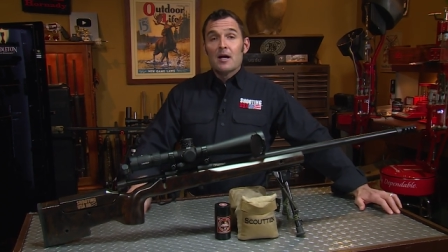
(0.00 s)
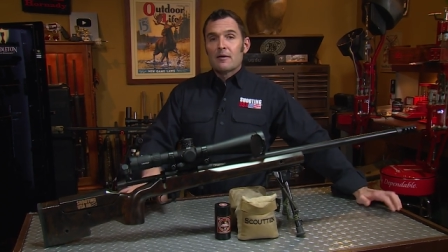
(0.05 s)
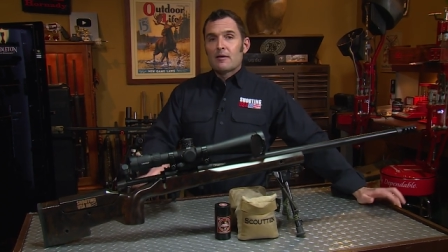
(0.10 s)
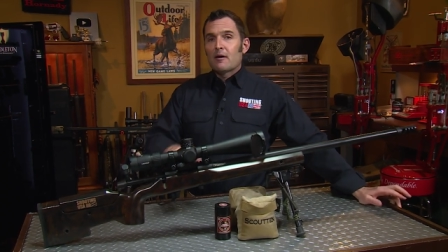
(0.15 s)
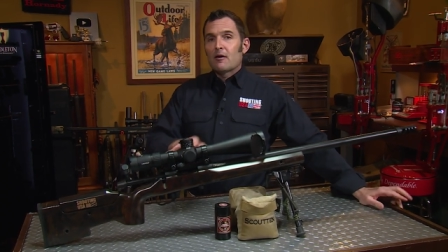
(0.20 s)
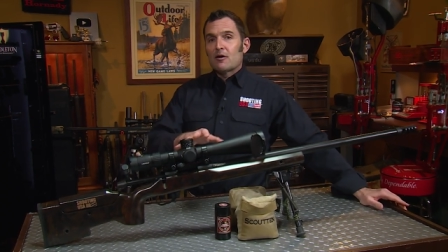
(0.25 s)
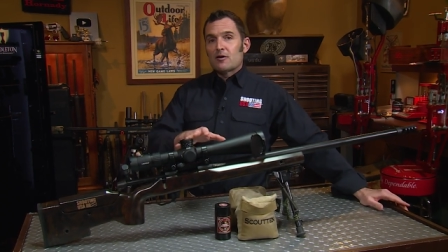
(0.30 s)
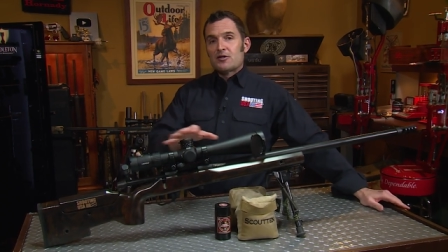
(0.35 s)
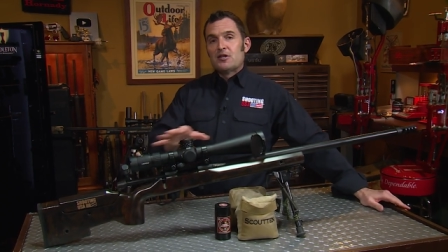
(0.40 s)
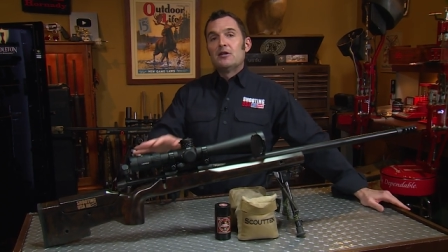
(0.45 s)

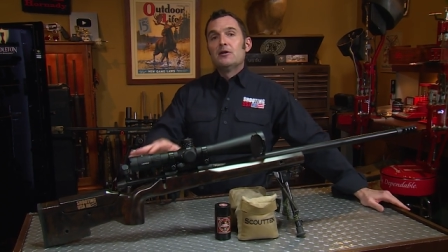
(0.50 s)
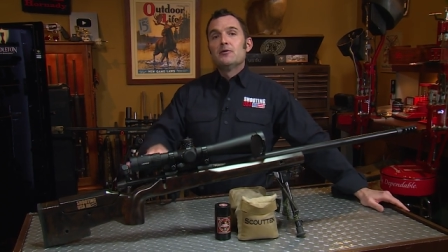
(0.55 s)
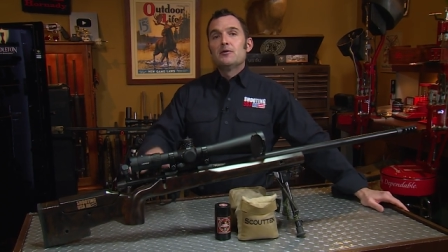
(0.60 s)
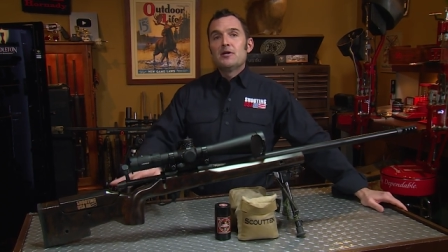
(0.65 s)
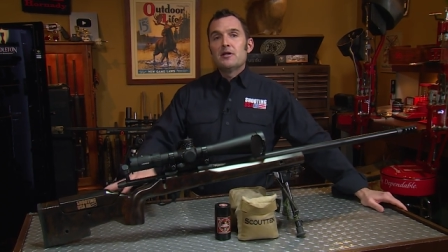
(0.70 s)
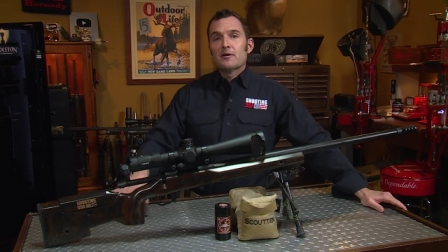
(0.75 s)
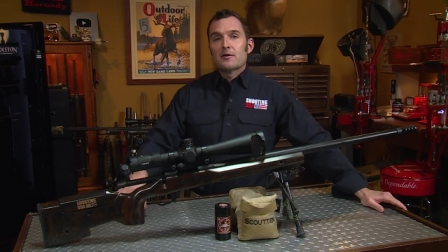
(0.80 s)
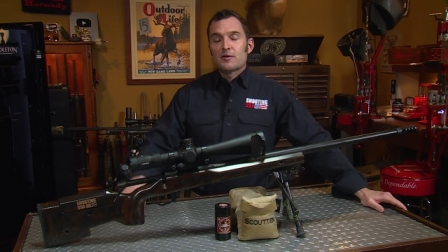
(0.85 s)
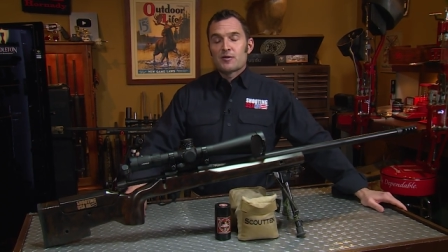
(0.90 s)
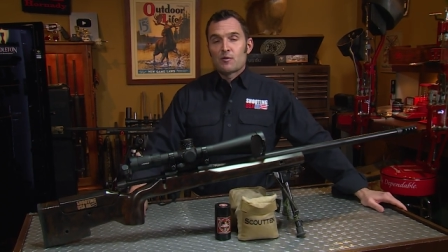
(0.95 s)
There are 2
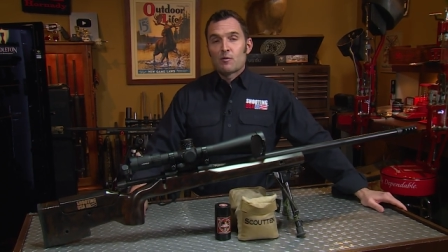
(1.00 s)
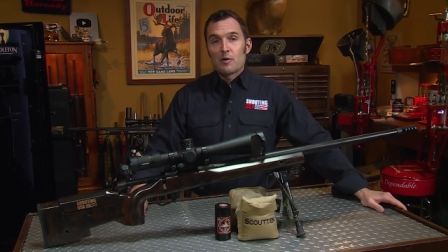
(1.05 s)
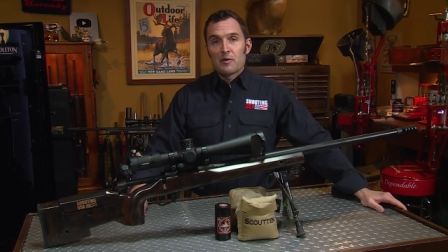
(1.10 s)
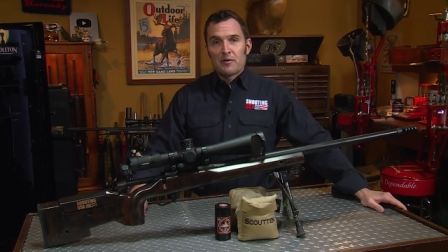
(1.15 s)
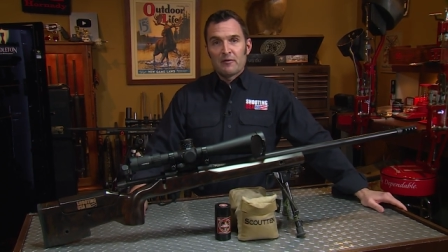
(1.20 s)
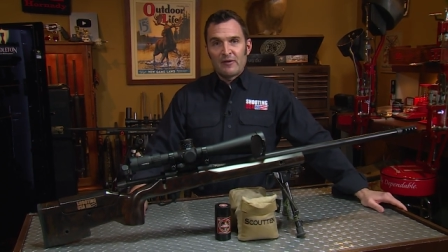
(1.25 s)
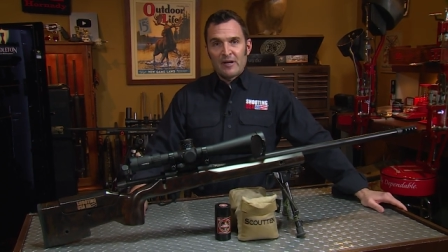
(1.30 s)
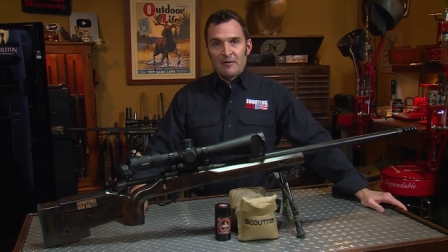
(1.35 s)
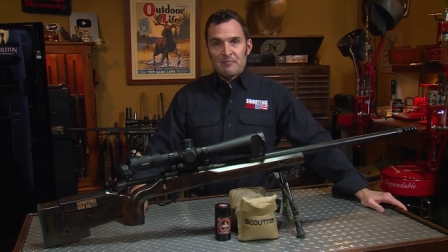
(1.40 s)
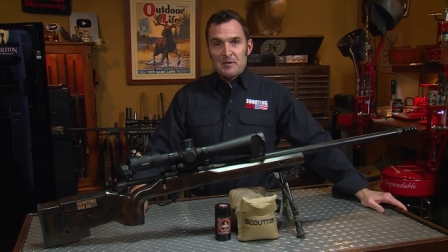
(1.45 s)
years worth
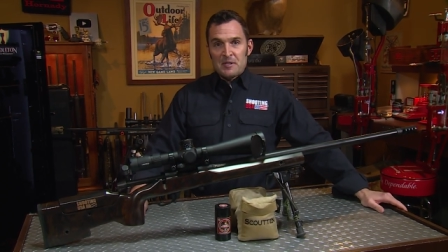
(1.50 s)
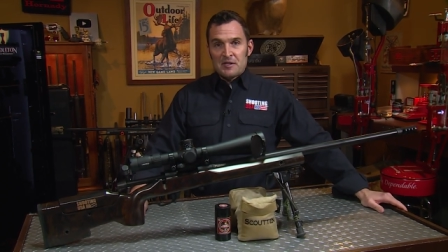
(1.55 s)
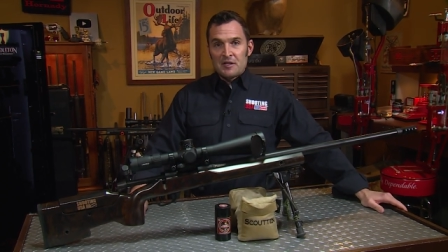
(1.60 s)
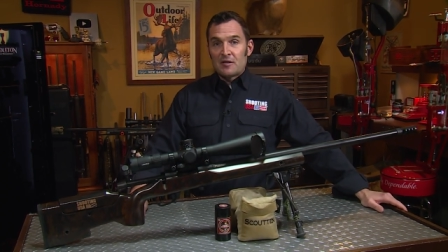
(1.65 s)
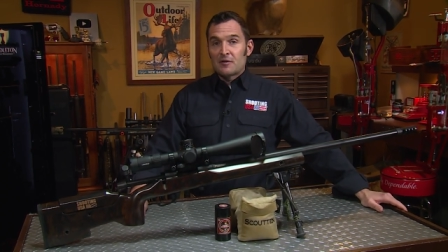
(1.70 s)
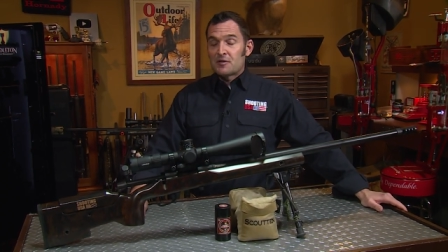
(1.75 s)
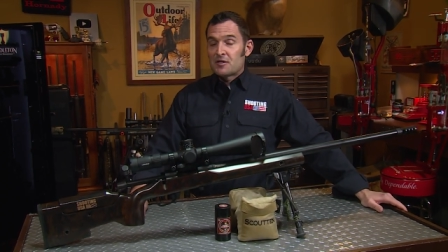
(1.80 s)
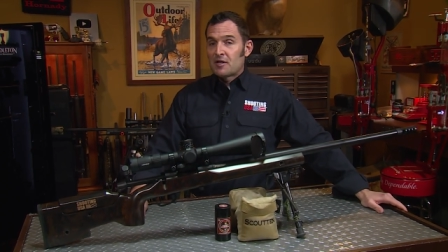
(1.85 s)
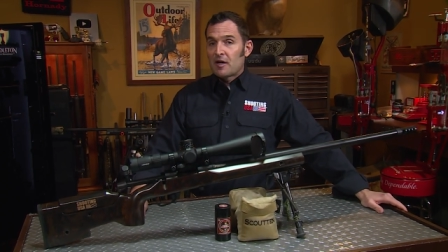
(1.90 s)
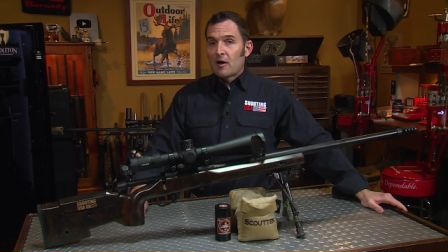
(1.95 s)
of
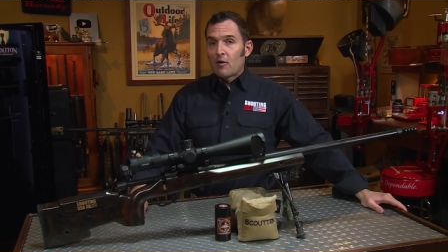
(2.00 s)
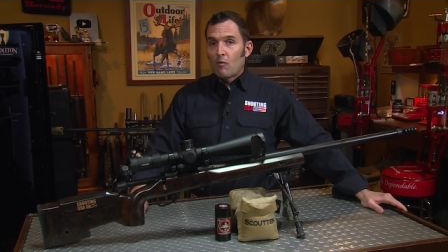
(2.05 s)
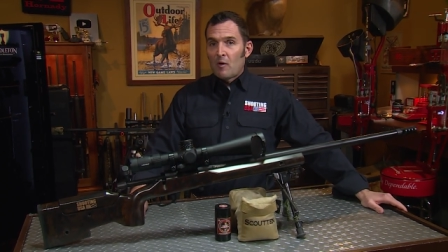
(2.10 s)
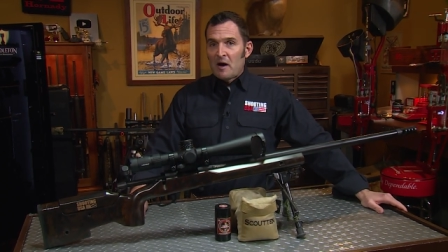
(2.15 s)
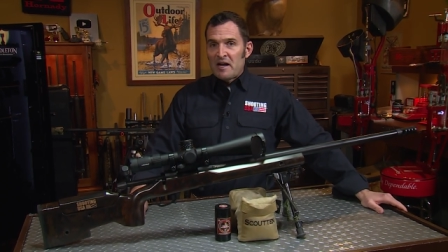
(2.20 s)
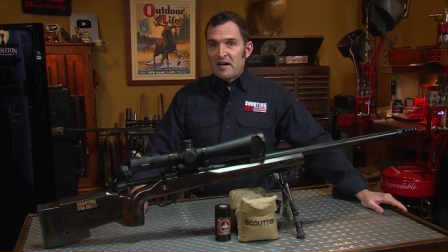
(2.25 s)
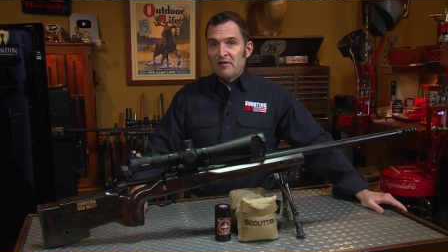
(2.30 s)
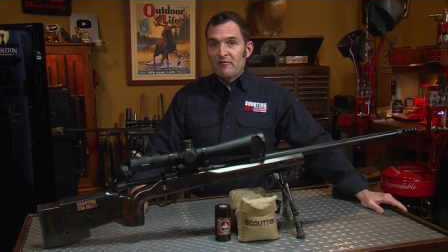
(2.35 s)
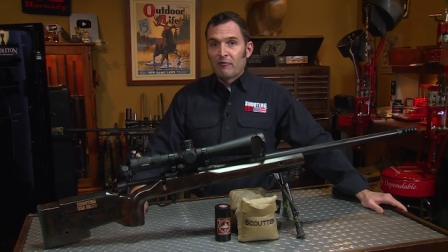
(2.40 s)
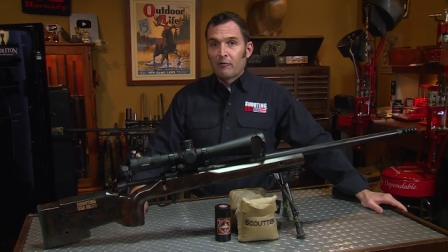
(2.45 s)
episodes there
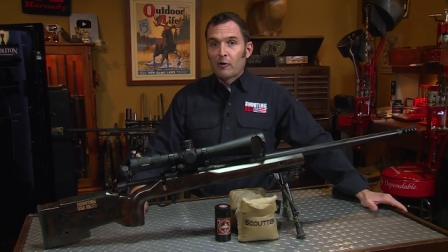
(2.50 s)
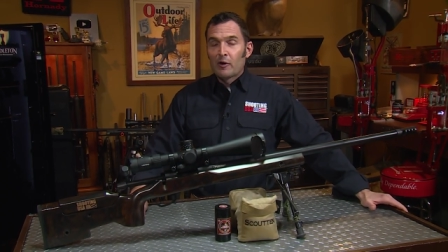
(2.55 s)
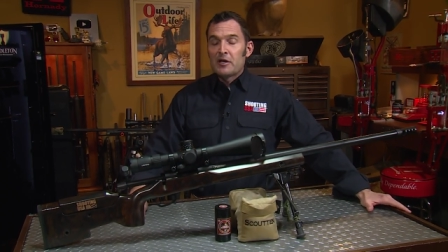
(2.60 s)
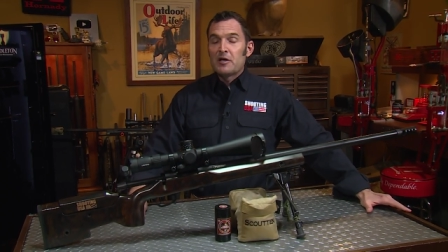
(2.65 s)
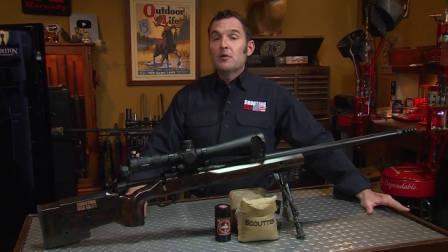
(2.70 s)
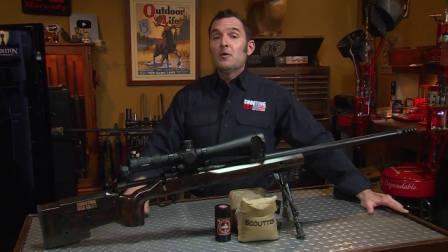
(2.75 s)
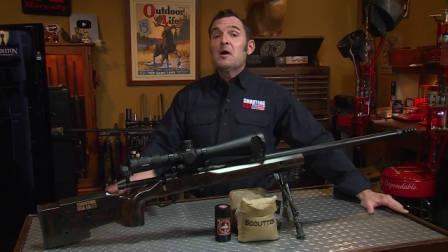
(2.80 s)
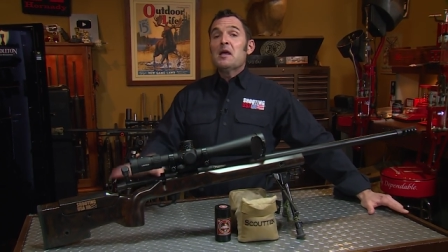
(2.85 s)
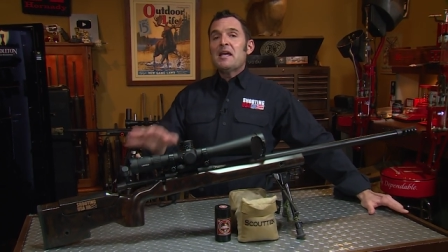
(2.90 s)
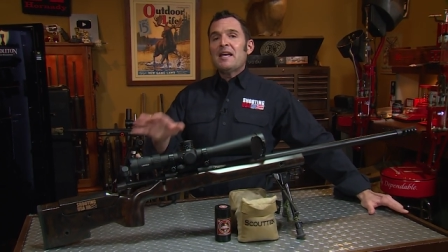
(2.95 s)
waiting for you,